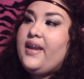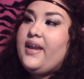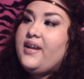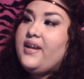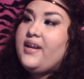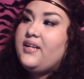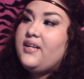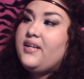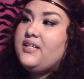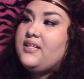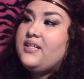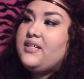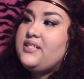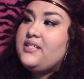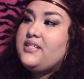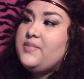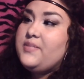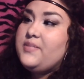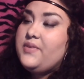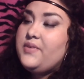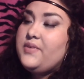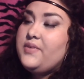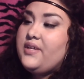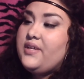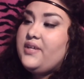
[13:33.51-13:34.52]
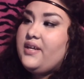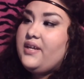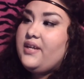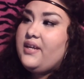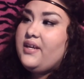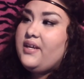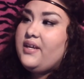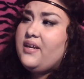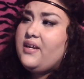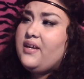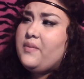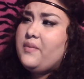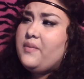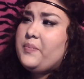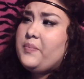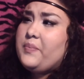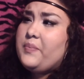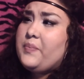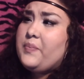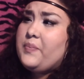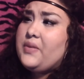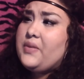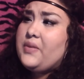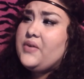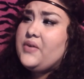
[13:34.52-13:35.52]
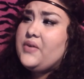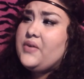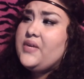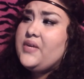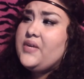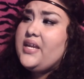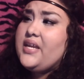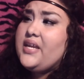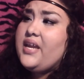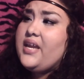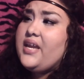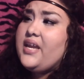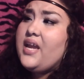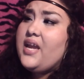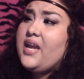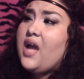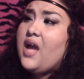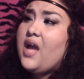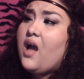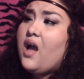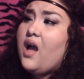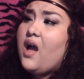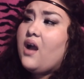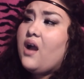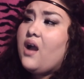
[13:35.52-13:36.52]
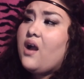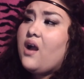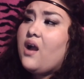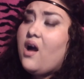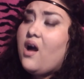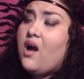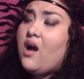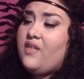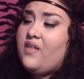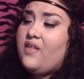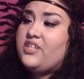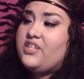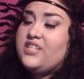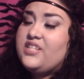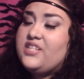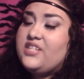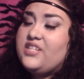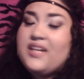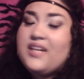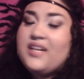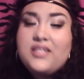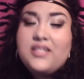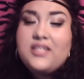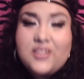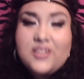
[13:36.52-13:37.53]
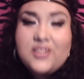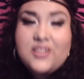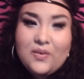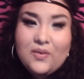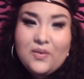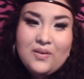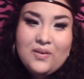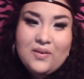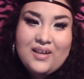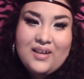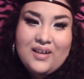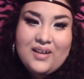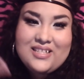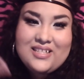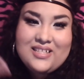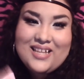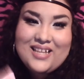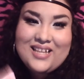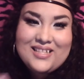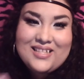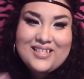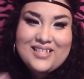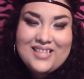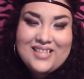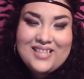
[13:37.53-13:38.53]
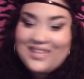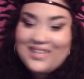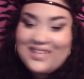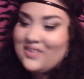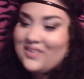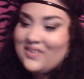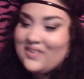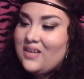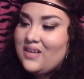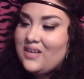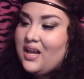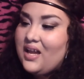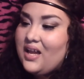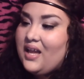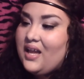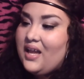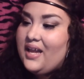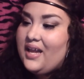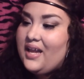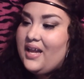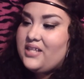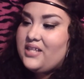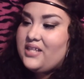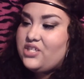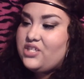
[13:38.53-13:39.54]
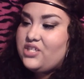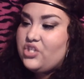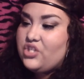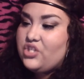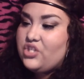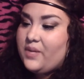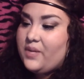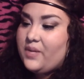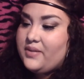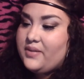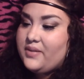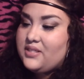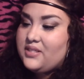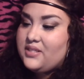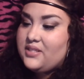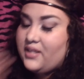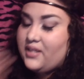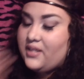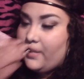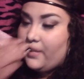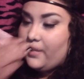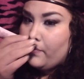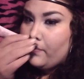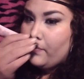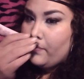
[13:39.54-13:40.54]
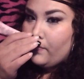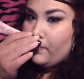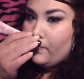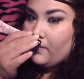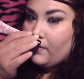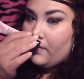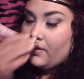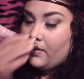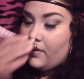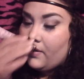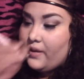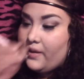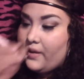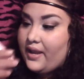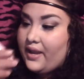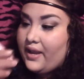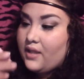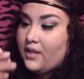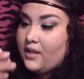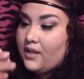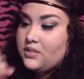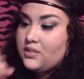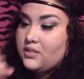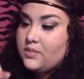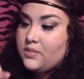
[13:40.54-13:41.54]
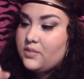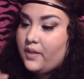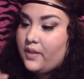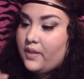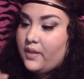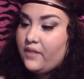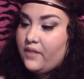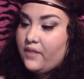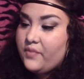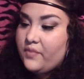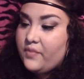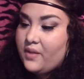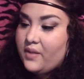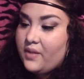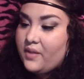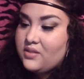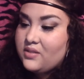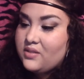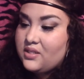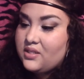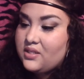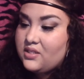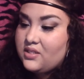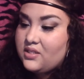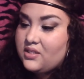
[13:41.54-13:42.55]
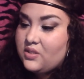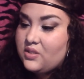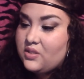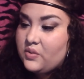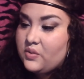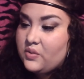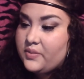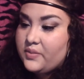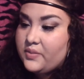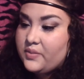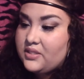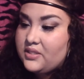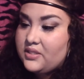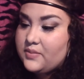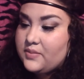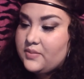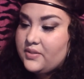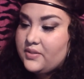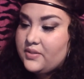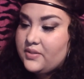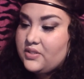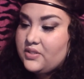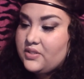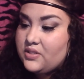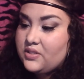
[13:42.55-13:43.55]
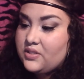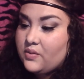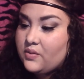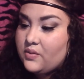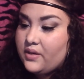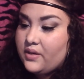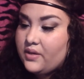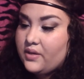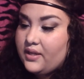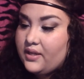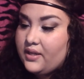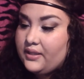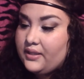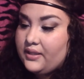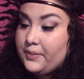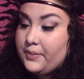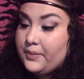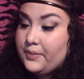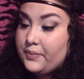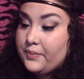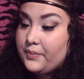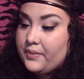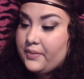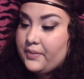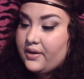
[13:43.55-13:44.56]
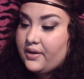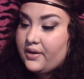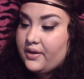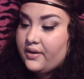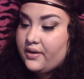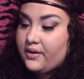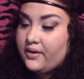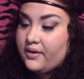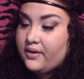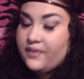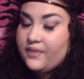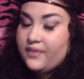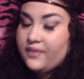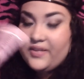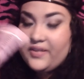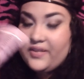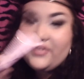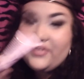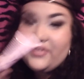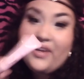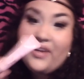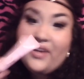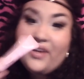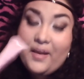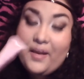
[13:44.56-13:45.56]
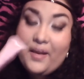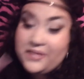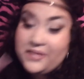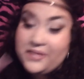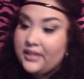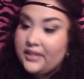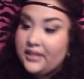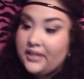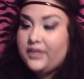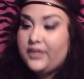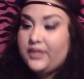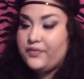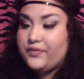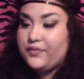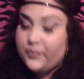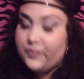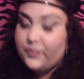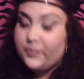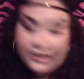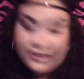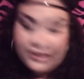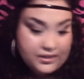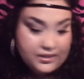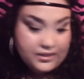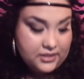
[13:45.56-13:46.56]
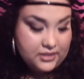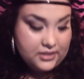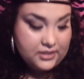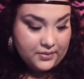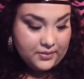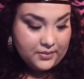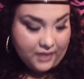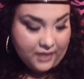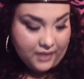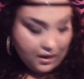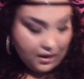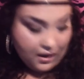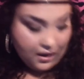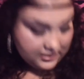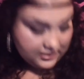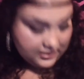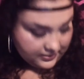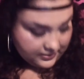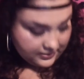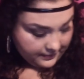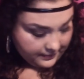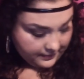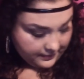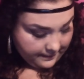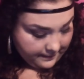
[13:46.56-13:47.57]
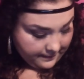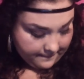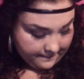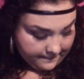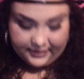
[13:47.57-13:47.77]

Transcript: Here's the BeautyCology. That's so cool. I just can't say it, though. It's in Strawberry Sundae, you know, and I can smell it from outside the tube. It smells so good. A lip butter. These, I'm telling you, for work, it's going to be awesome.